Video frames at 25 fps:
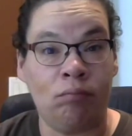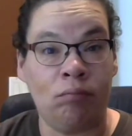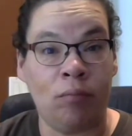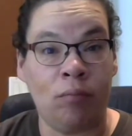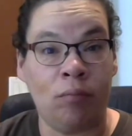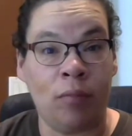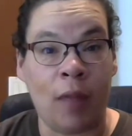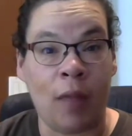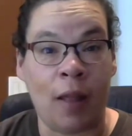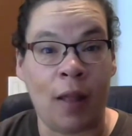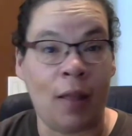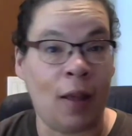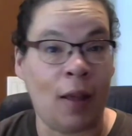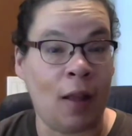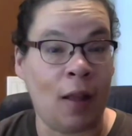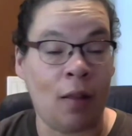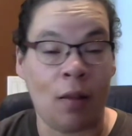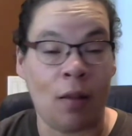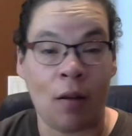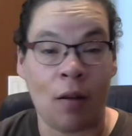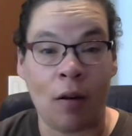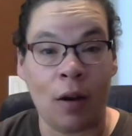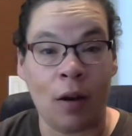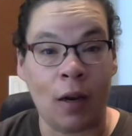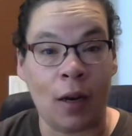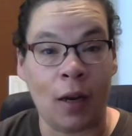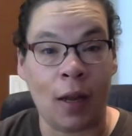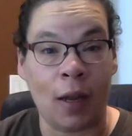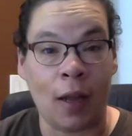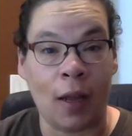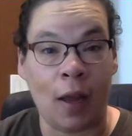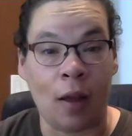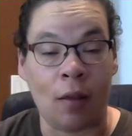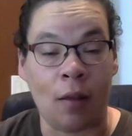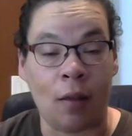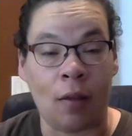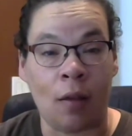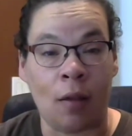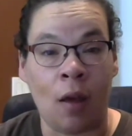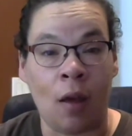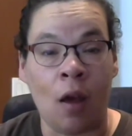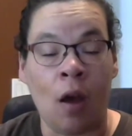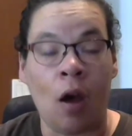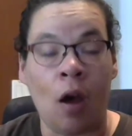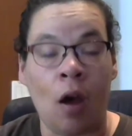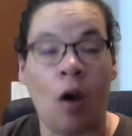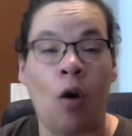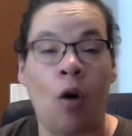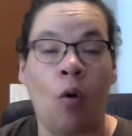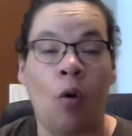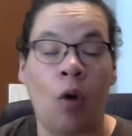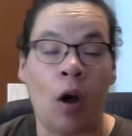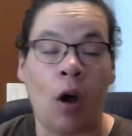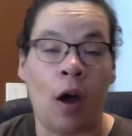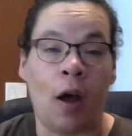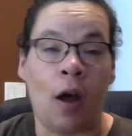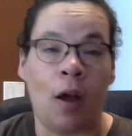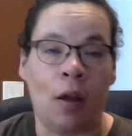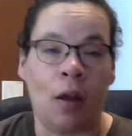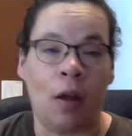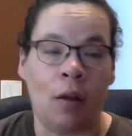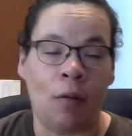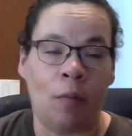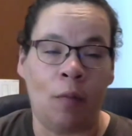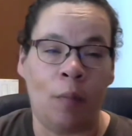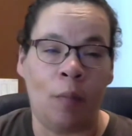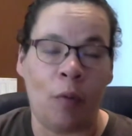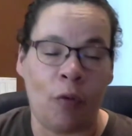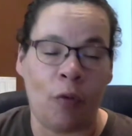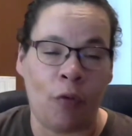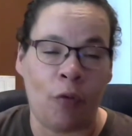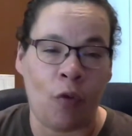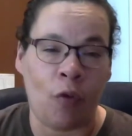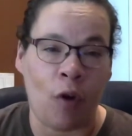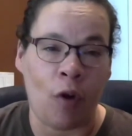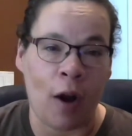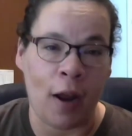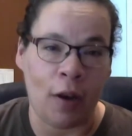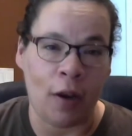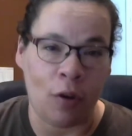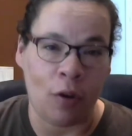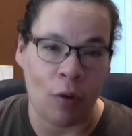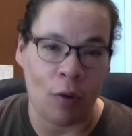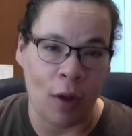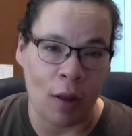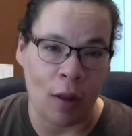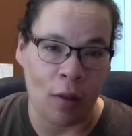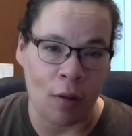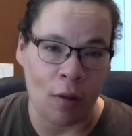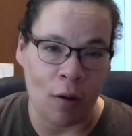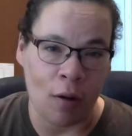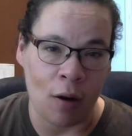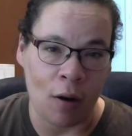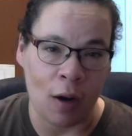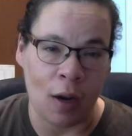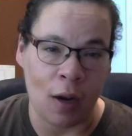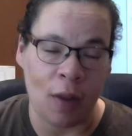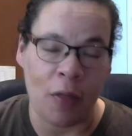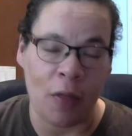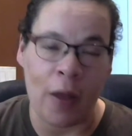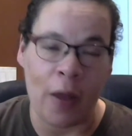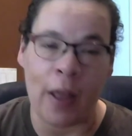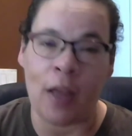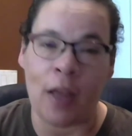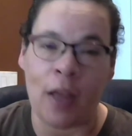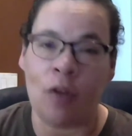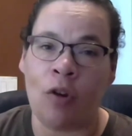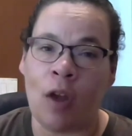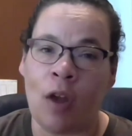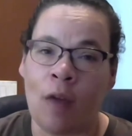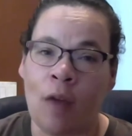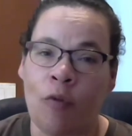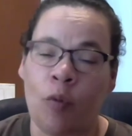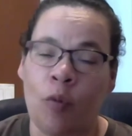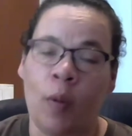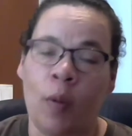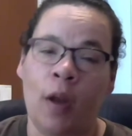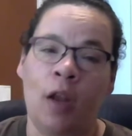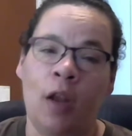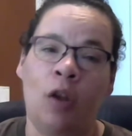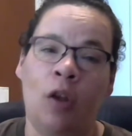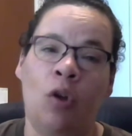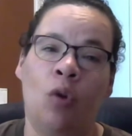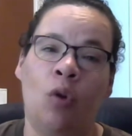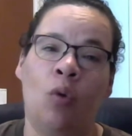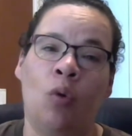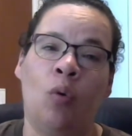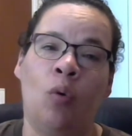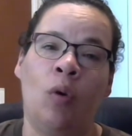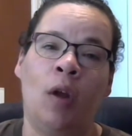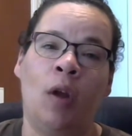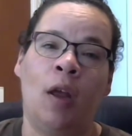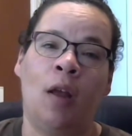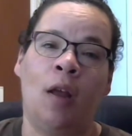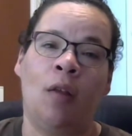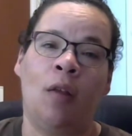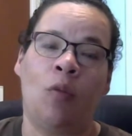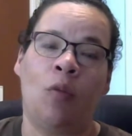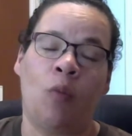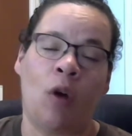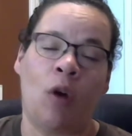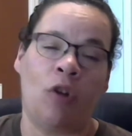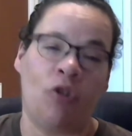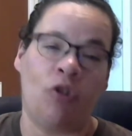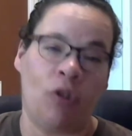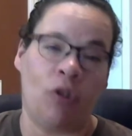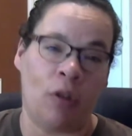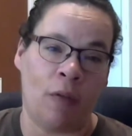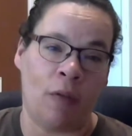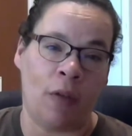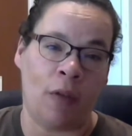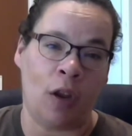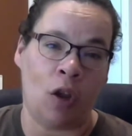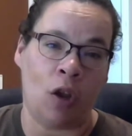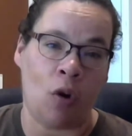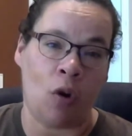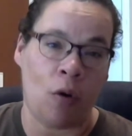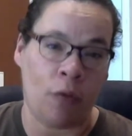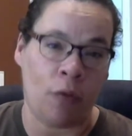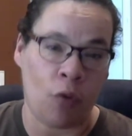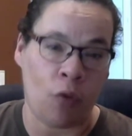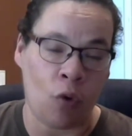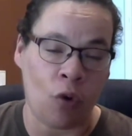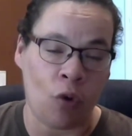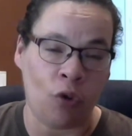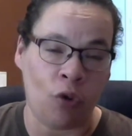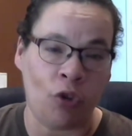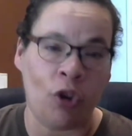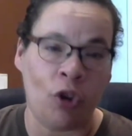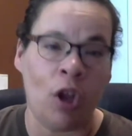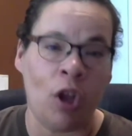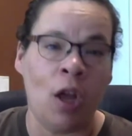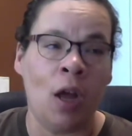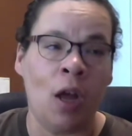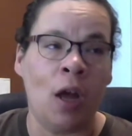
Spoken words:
let's get started, I guess. Oh, before I do get started, thank you to everybody who is watching the video, of course.